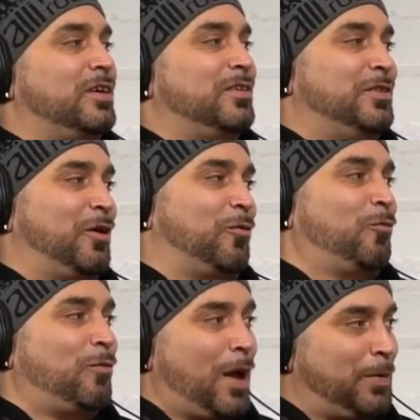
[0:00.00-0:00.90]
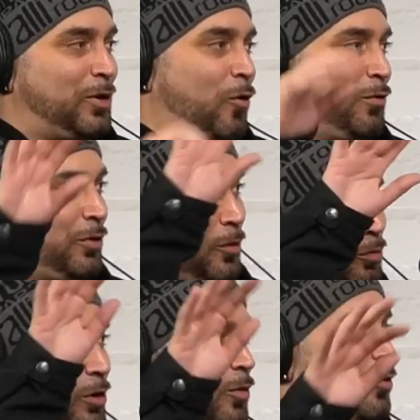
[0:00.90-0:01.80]
they're rapping over their
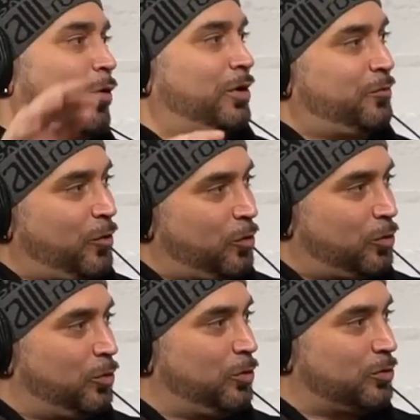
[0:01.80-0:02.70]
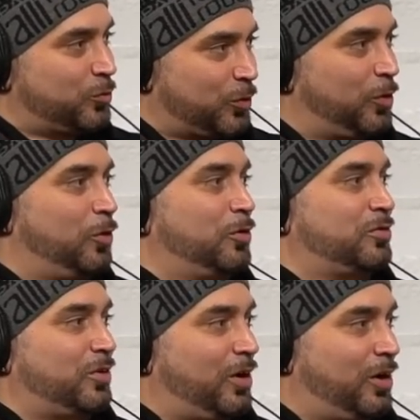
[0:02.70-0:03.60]
pre-recorded vocals for the whole
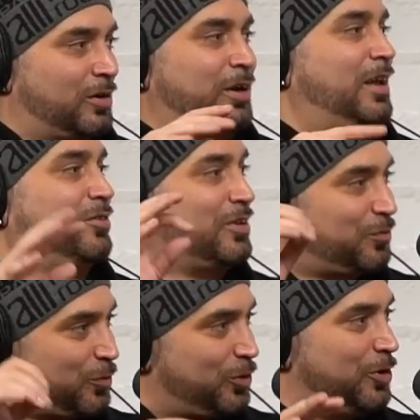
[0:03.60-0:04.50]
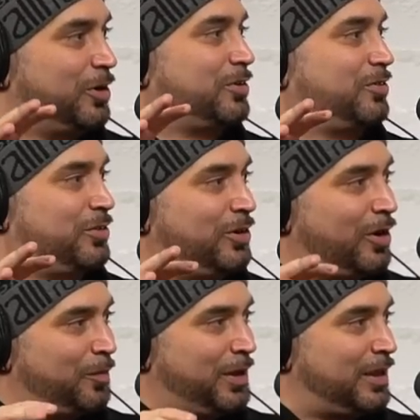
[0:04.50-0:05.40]
song, not just for hooks, you know what I
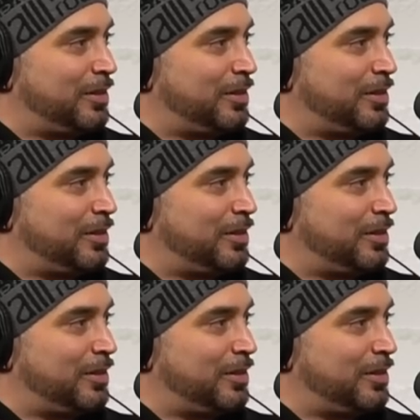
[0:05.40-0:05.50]
mean?